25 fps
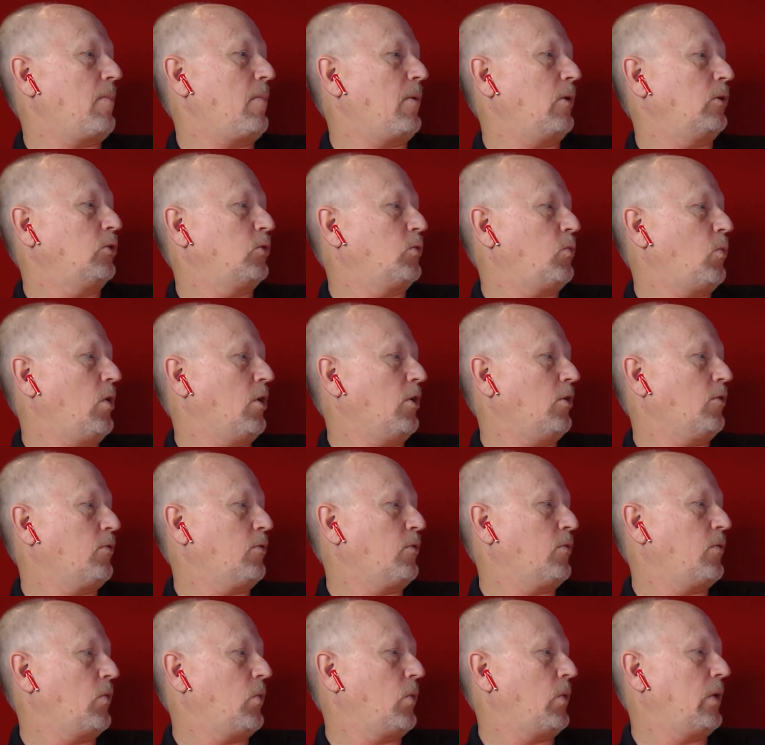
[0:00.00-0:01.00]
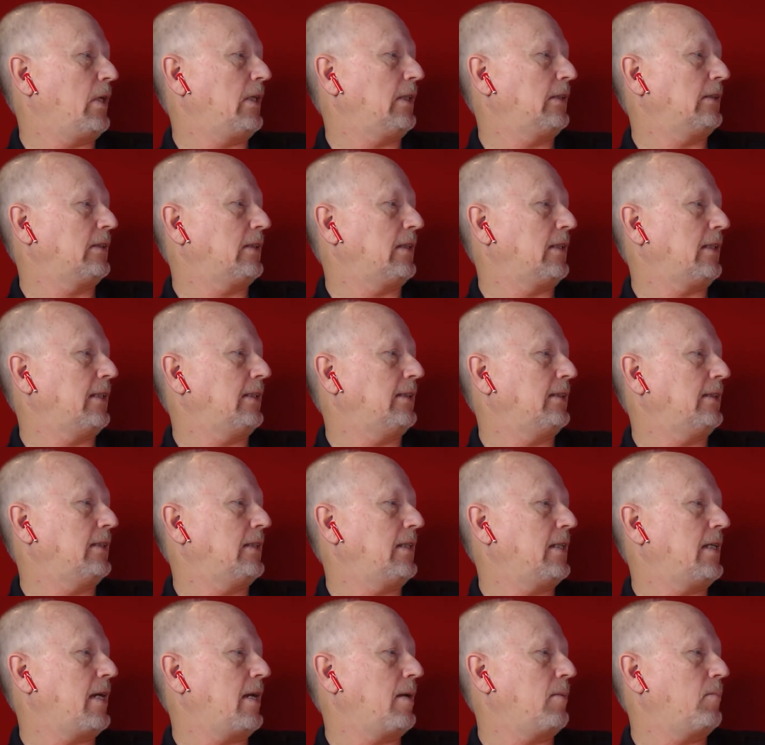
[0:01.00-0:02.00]
most wonderful ones,
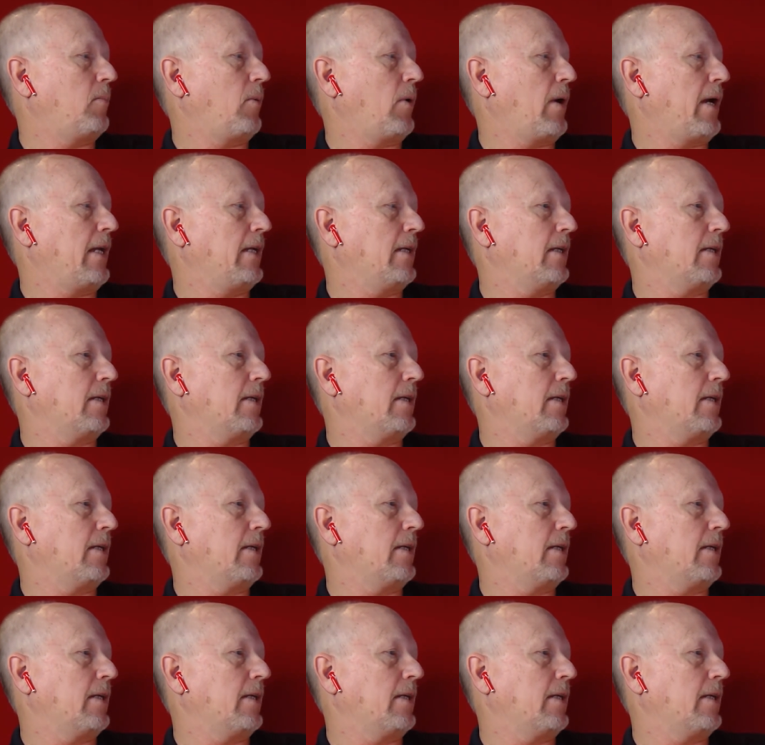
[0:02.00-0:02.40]
Lindsay and Brandon.